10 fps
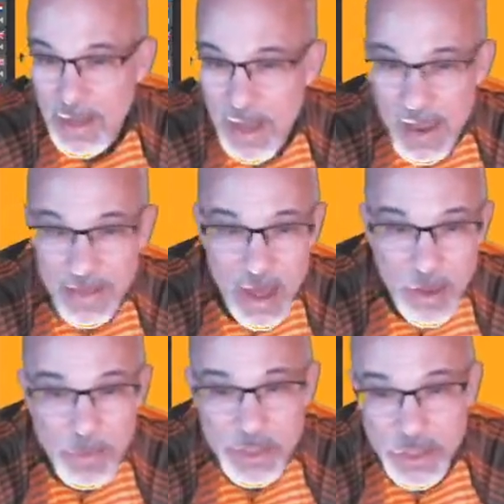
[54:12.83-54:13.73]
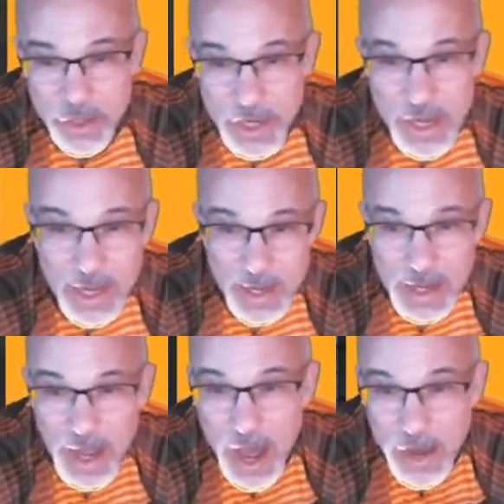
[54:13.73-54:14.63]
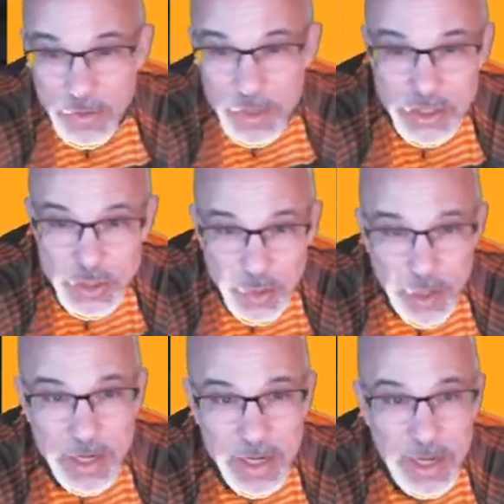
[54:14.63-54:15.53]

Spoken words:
And that'll put us only 100 short